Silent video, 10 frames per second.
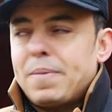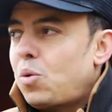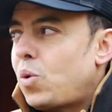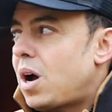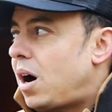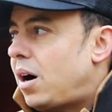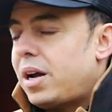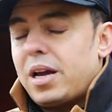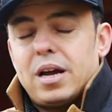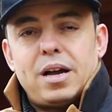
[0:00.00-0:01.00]
We are
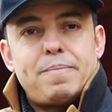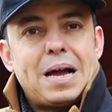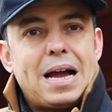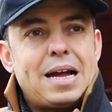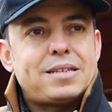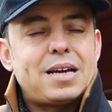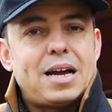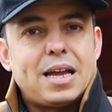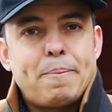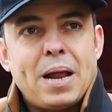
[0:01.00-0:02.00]
at
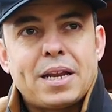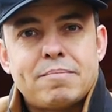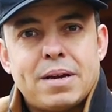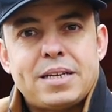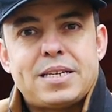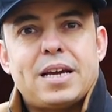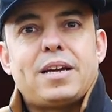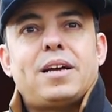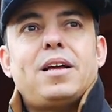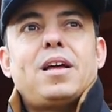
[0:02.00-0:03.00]
a planning
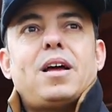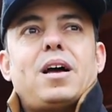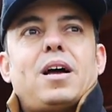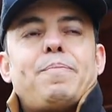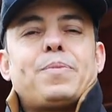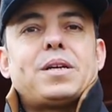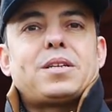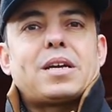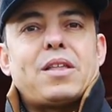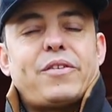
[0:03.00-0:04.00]
meeting
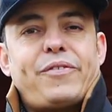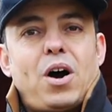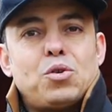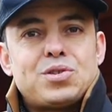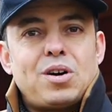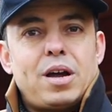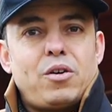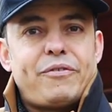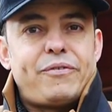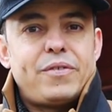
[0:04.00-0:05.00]
to get the final sign
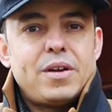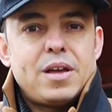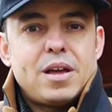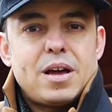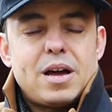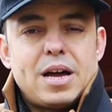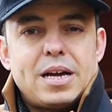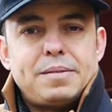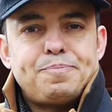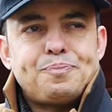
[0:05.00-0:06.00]
off
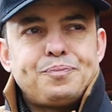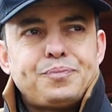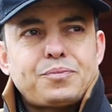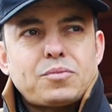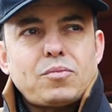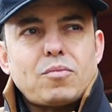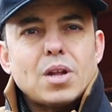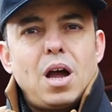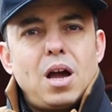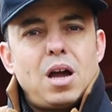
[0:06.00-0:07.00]

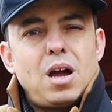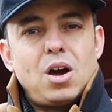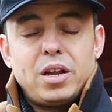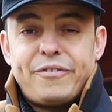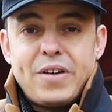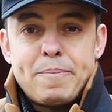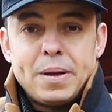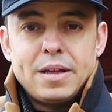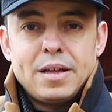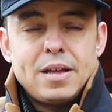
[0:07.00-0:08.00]
early Feb,
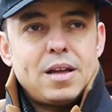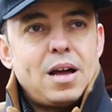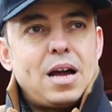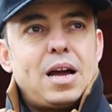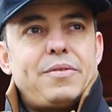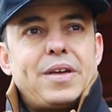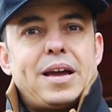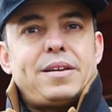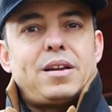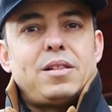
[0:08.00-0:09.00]
and
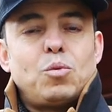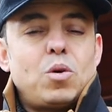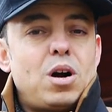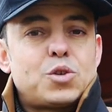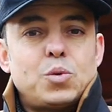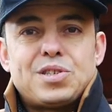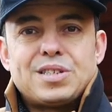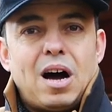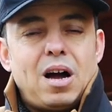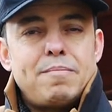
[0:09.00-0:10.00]
then the works will
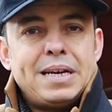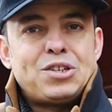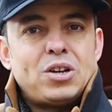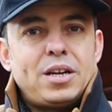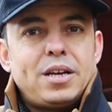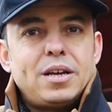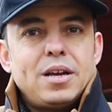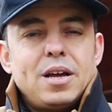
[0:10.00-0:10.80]
start immediately.